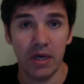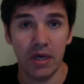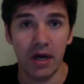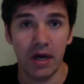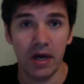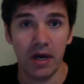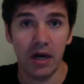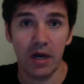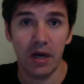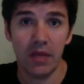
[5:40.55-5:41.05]

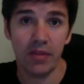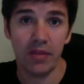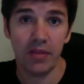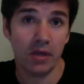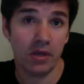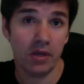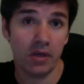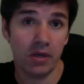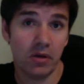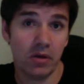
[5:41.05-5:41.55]
And
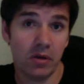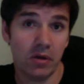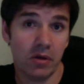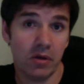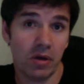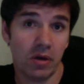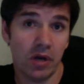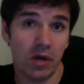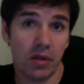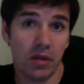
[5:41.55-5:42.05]
then you can go
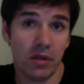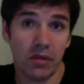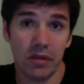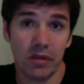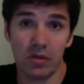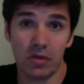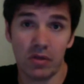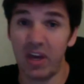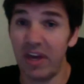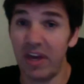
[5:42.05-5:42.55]
to other
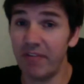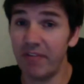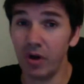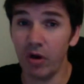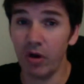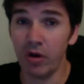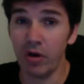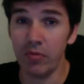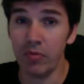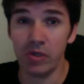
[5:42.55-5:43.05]
things like
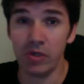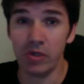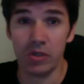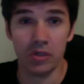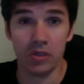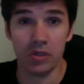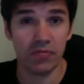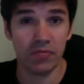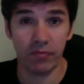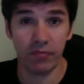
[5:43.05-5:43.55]
Evernote, which
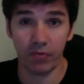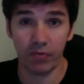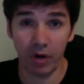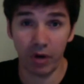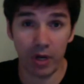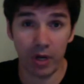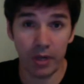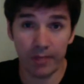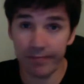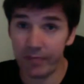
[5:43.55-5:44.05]
is
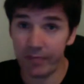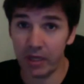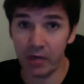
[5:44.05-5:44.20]
free.